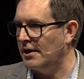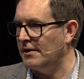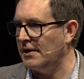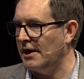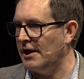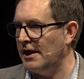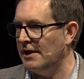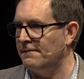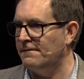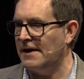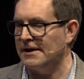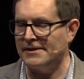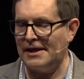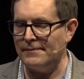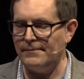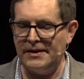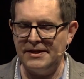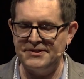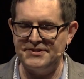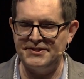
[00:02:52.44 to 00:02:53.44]
In fact,
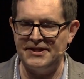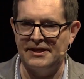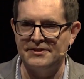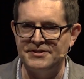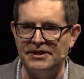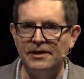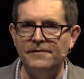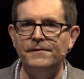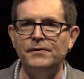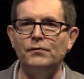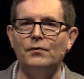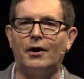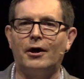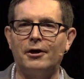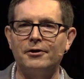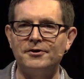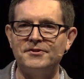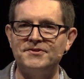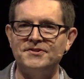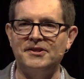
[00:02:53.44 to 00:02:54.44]
that makes sense. Any of you
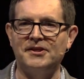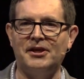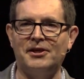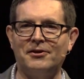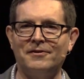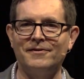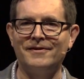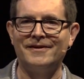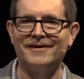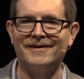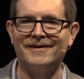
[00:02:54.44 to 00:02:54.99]
artists in here?